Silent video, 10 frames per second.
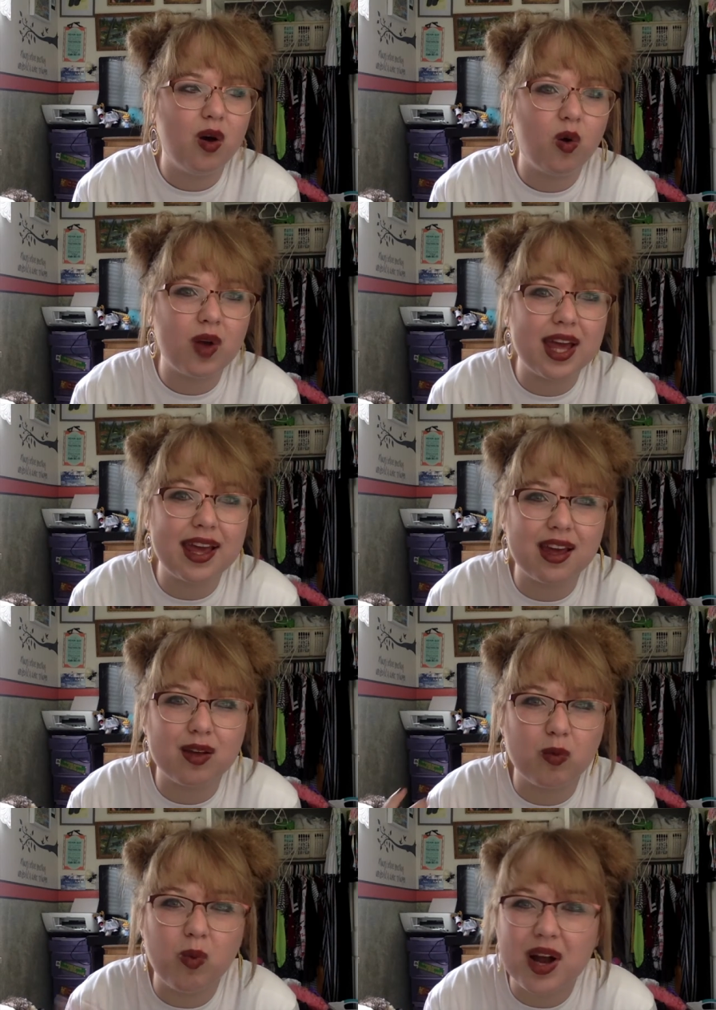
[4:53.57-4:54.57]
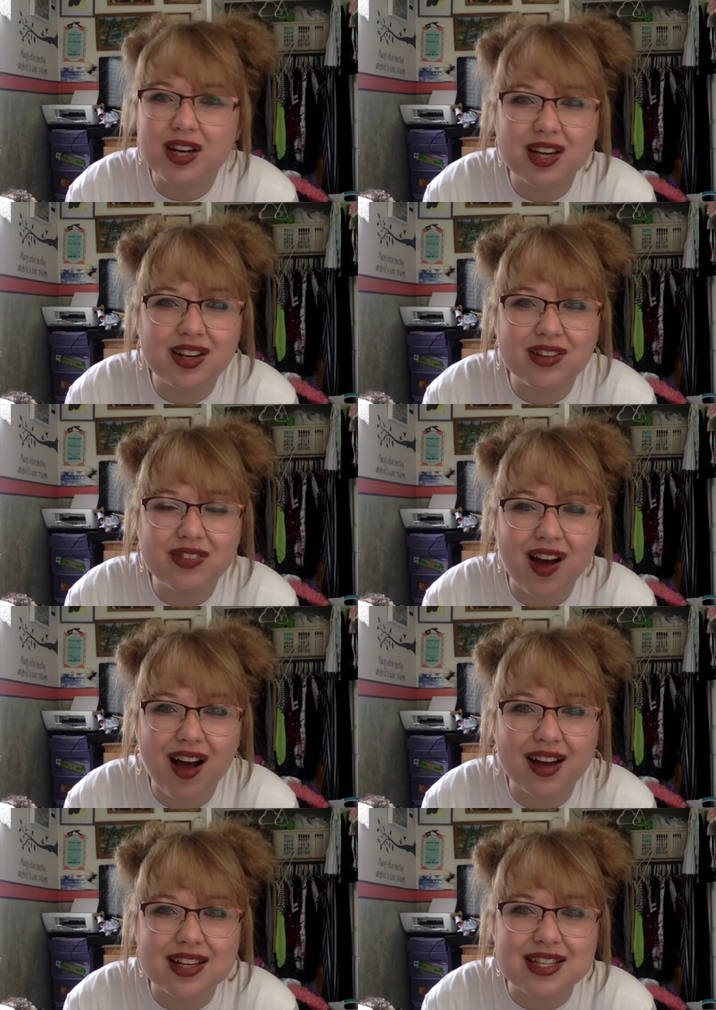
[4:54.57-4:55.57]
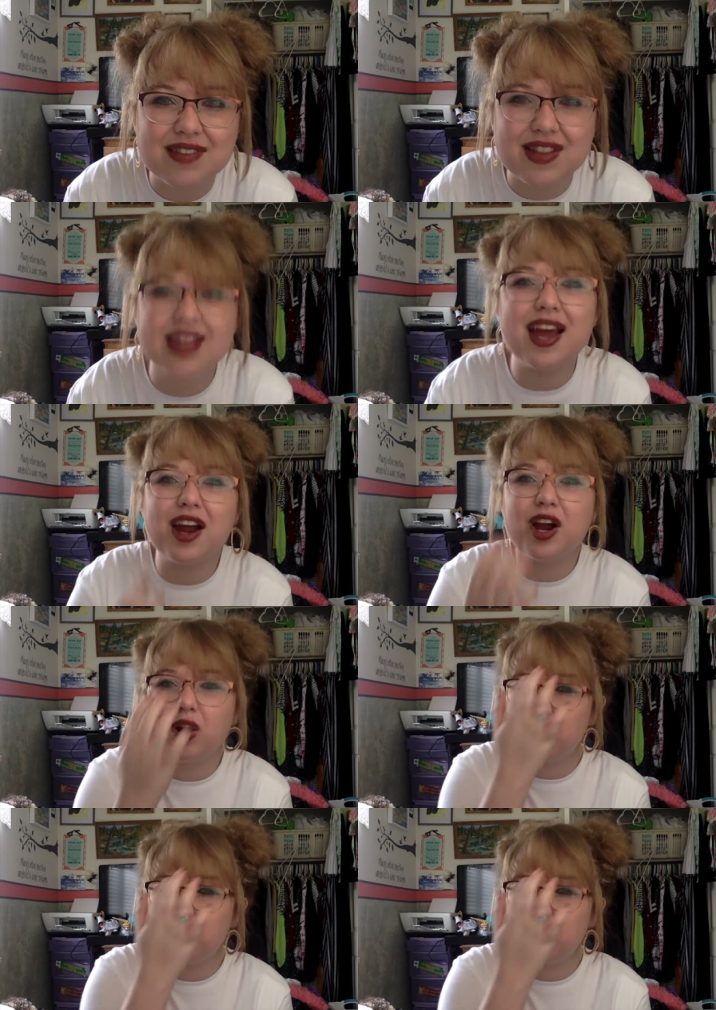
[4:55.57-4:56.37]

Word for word: we wonder if God is even there.